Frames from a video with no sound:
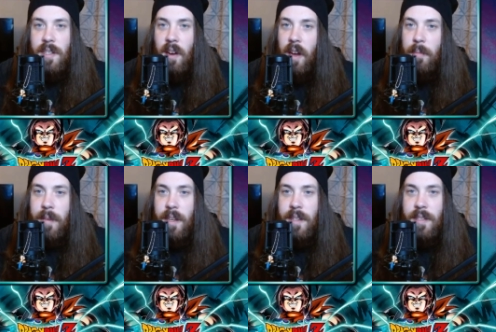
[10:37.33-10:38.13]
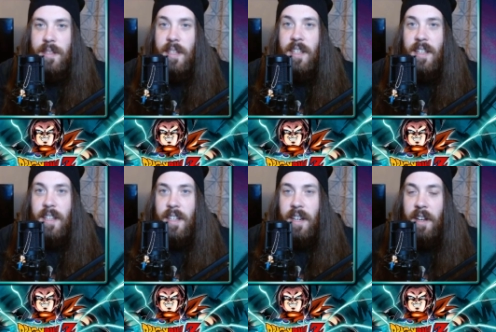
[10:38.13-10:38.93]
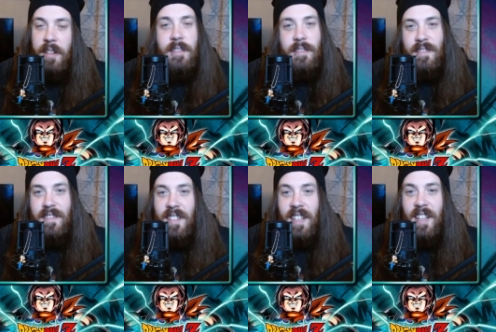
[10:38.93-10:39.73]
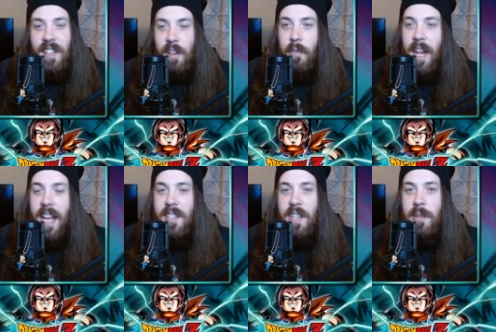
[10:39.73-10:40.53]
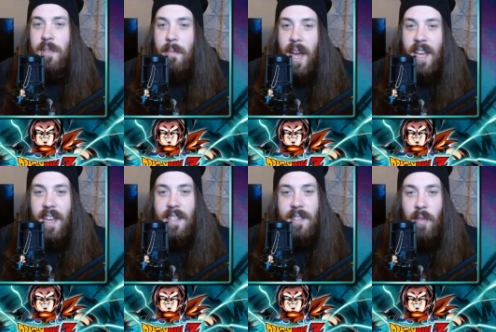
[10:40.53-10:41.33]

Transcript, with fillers: time, because, you know, don't really get to use Namekians